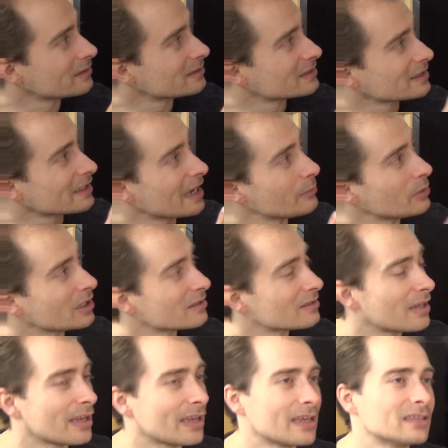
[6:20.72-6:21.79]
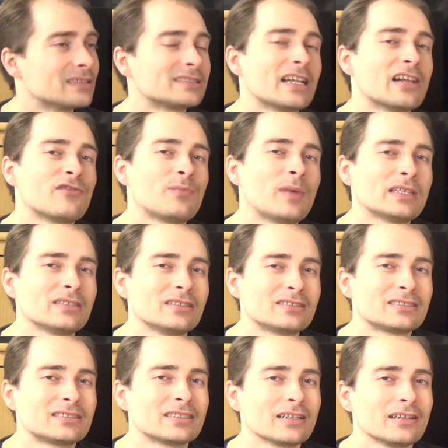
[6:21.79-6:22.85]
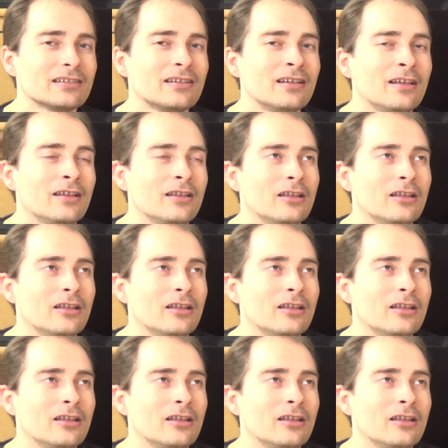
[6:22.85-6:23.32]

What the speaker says: in the gaming itself, but it's still